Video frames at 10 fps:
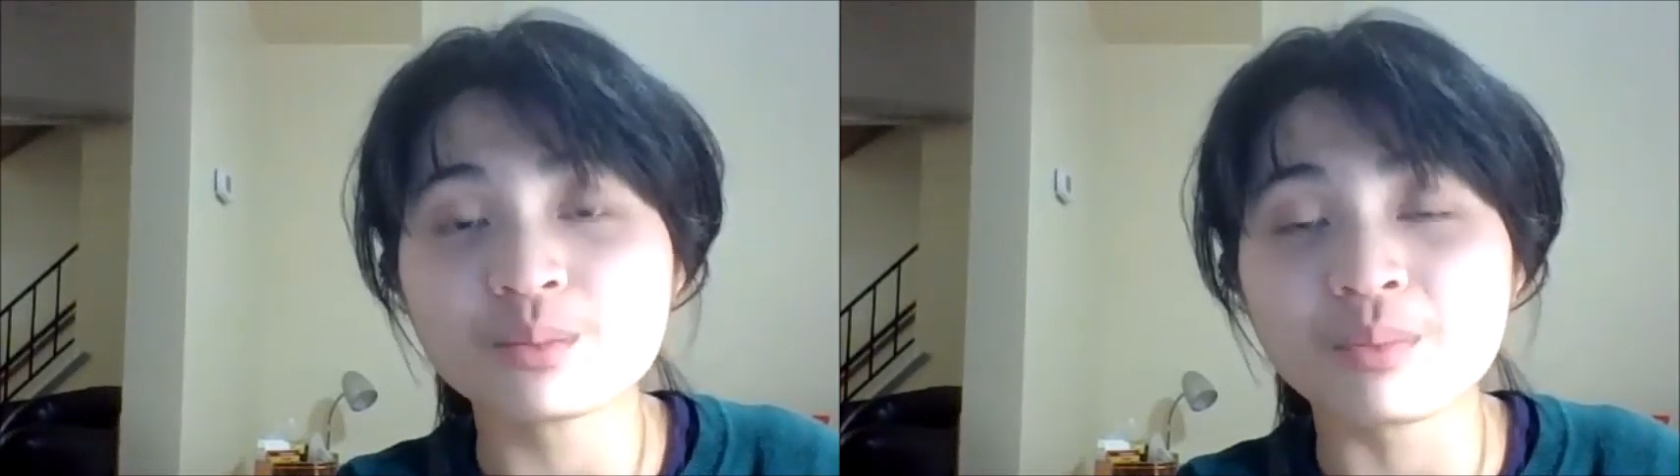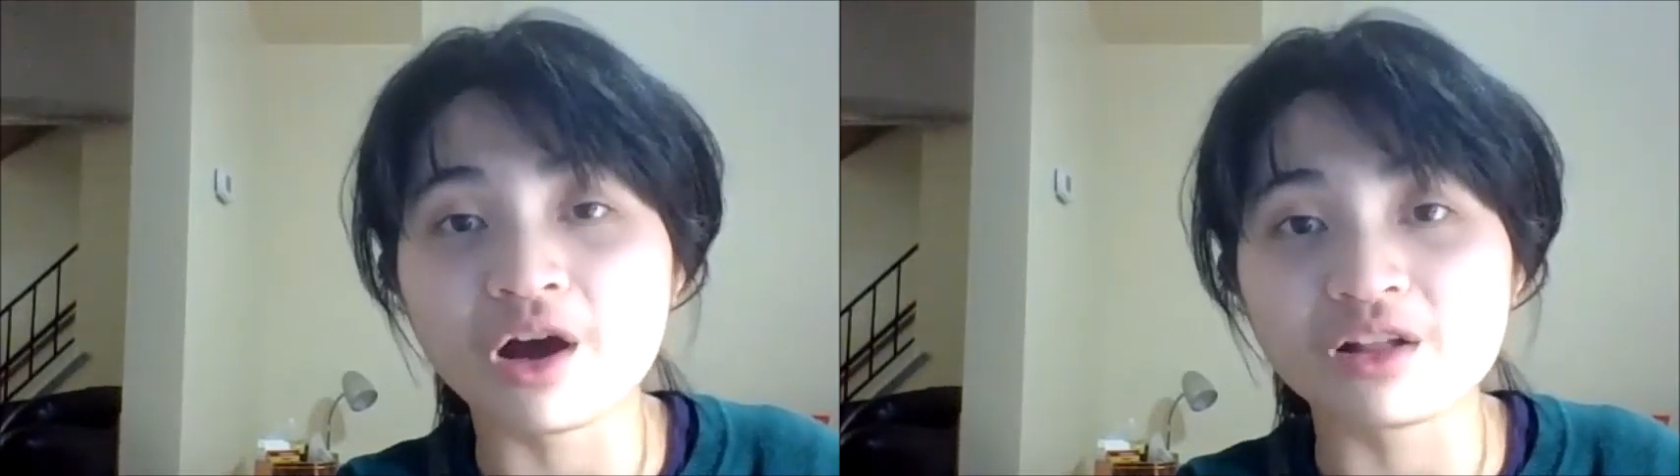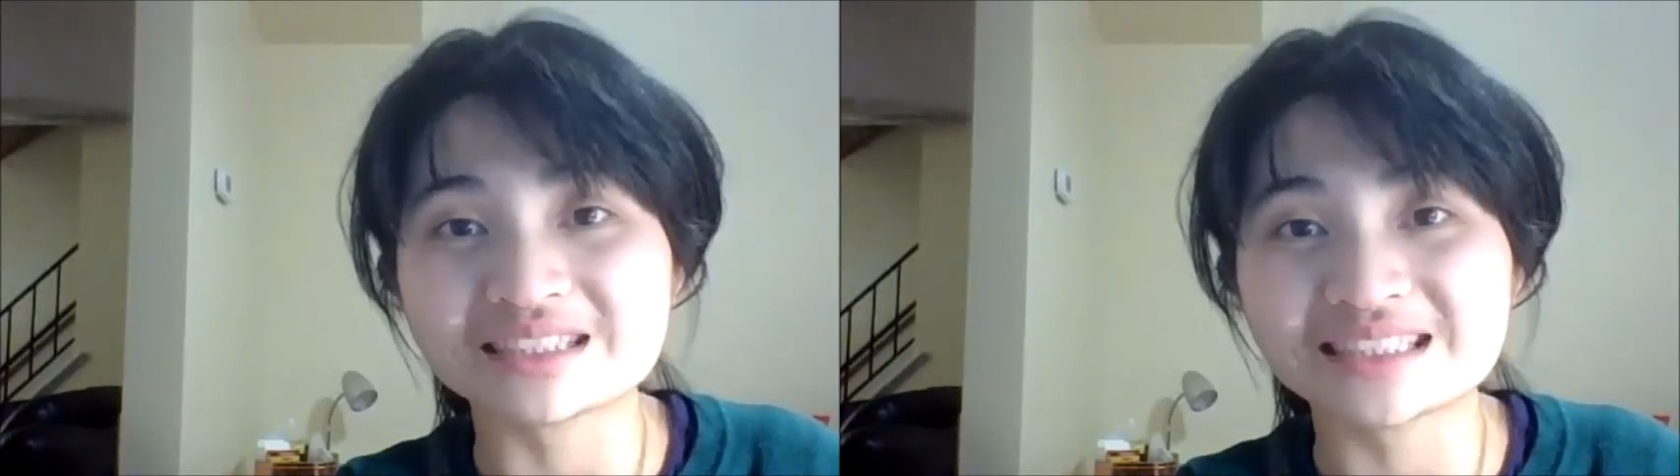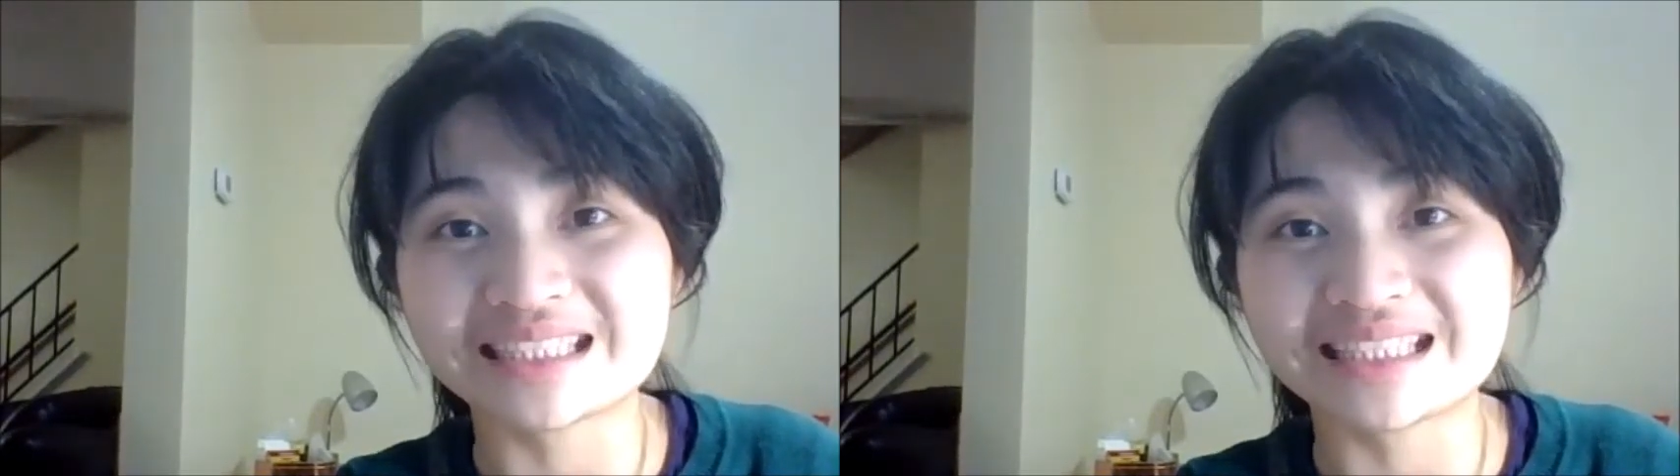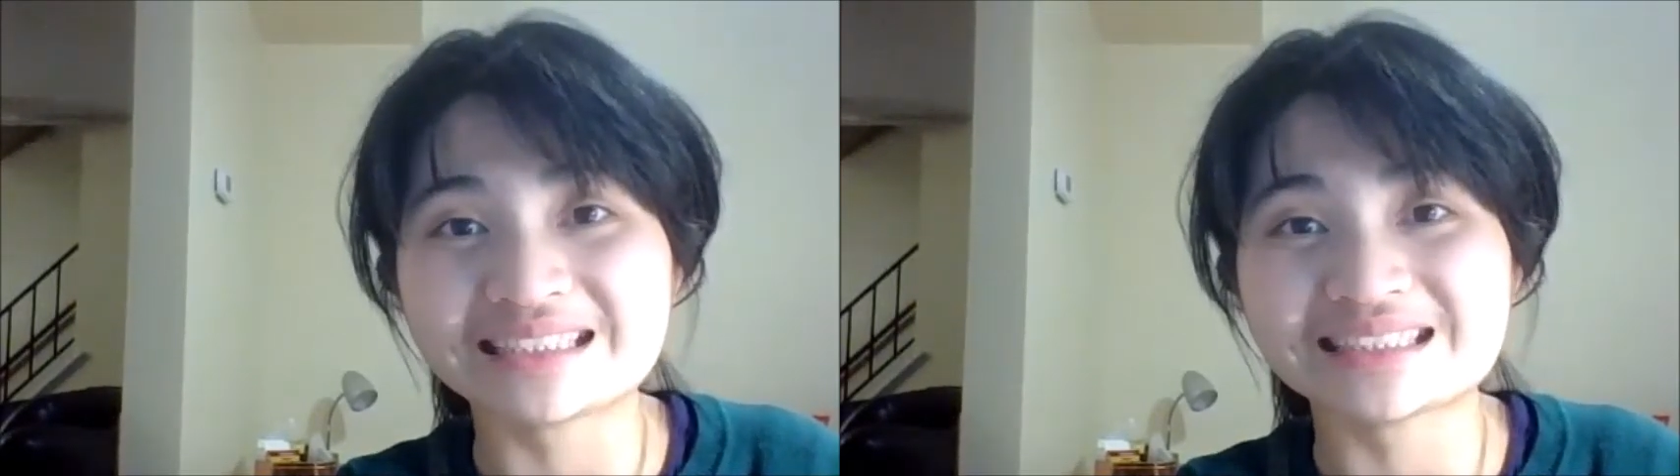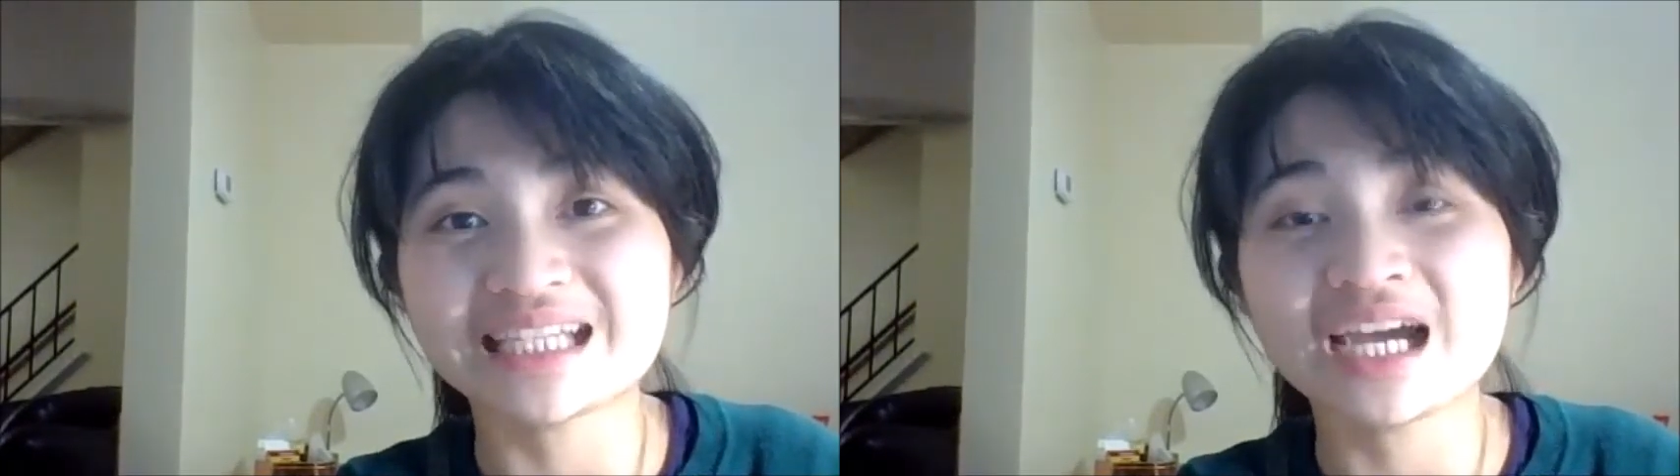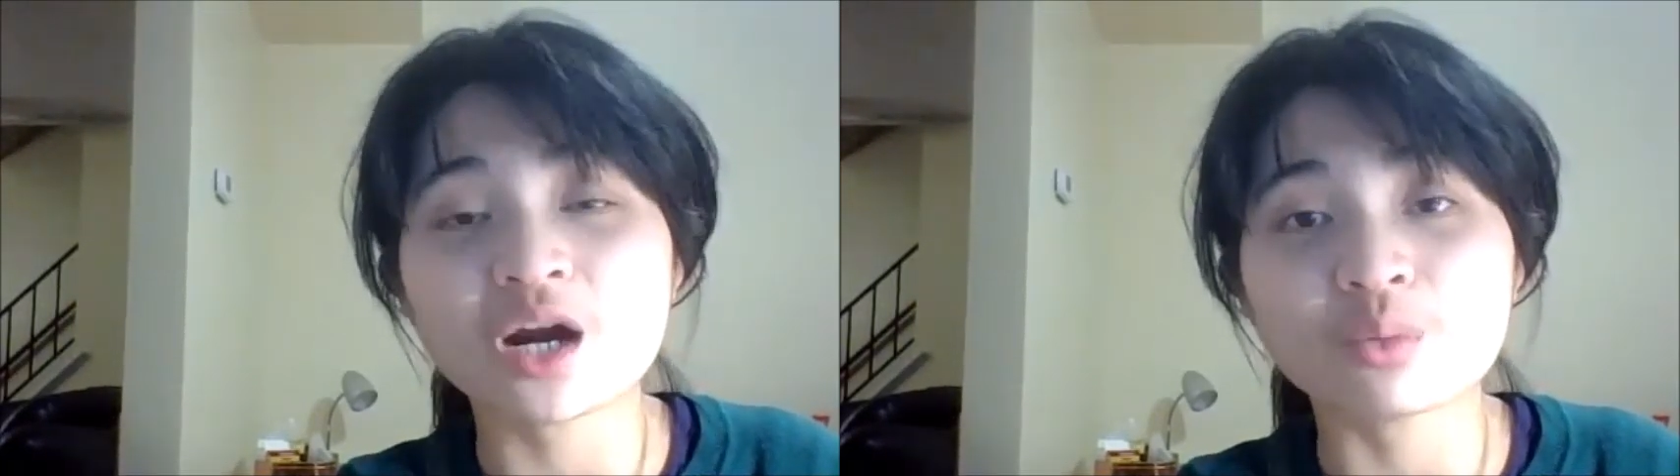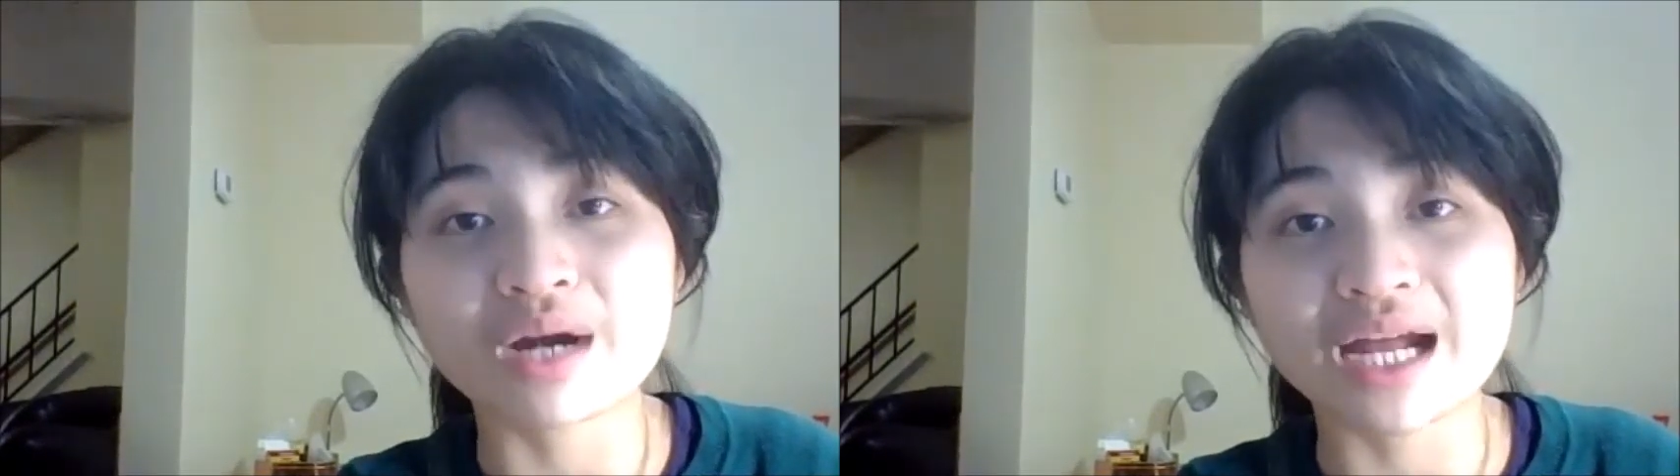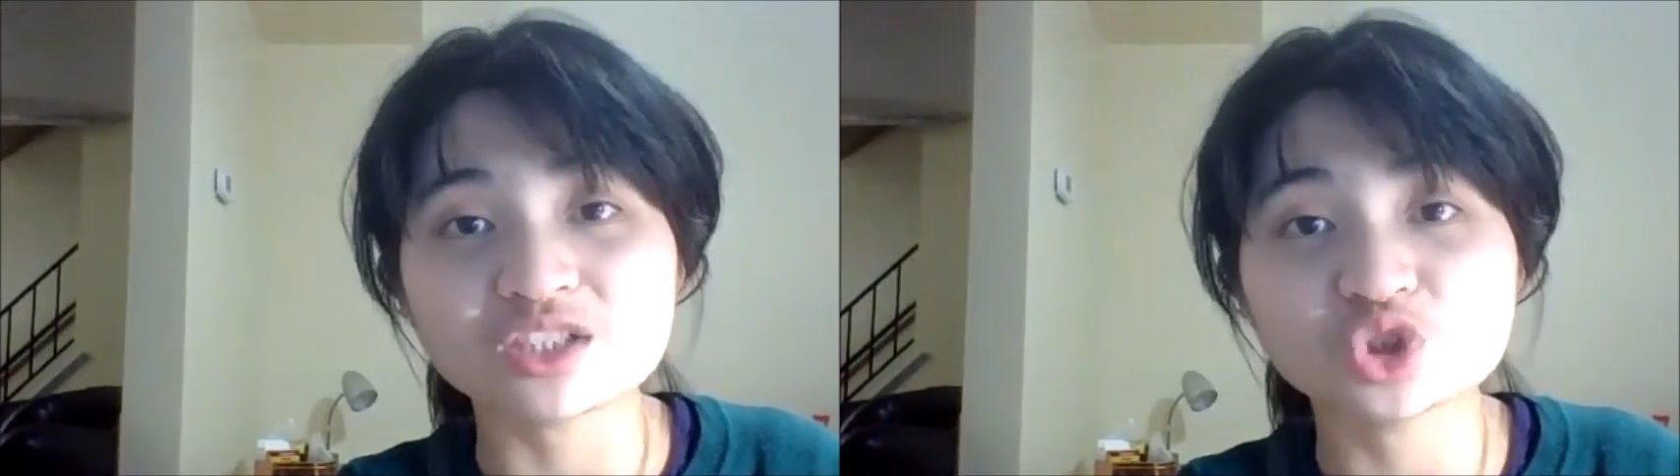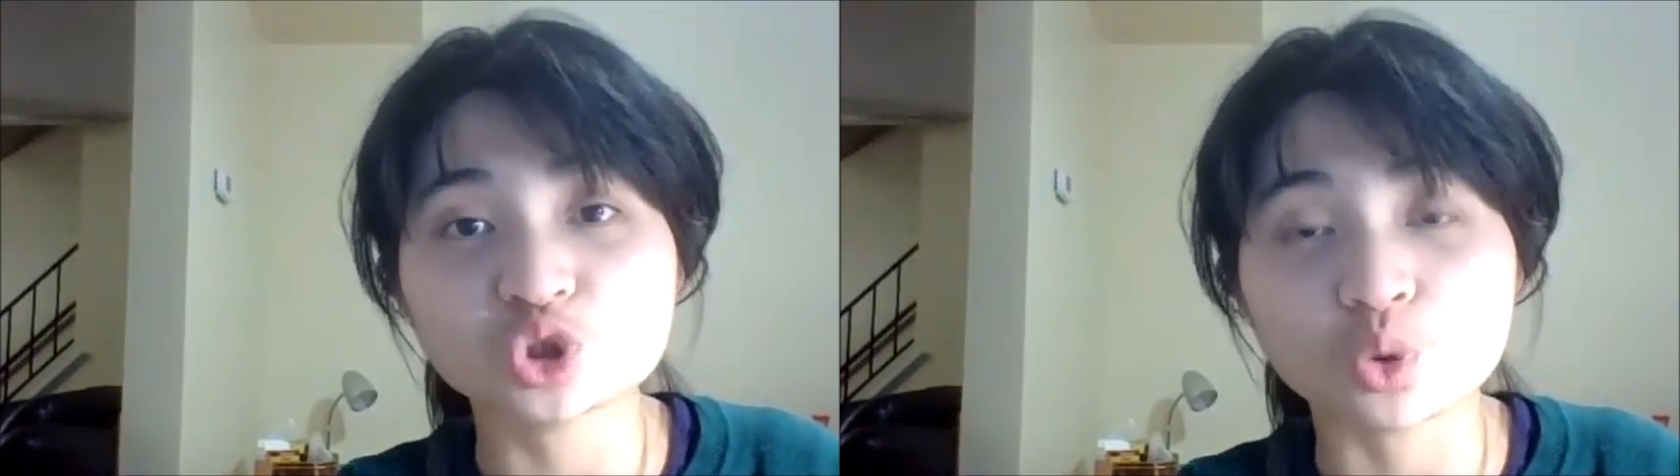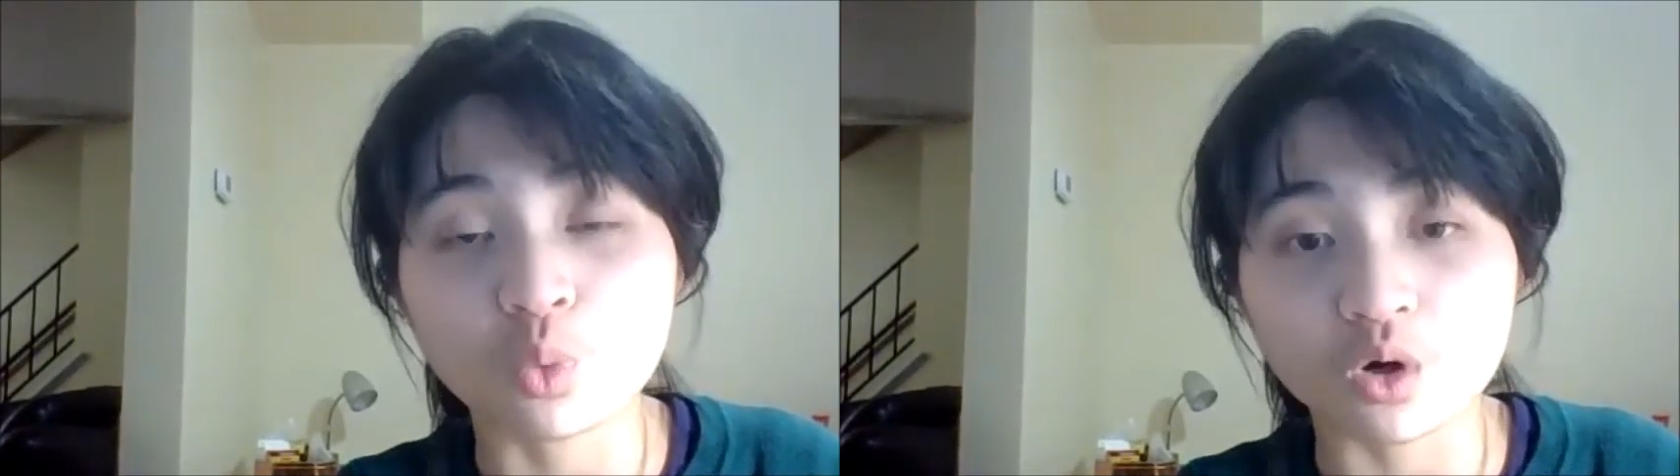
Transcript: policies around the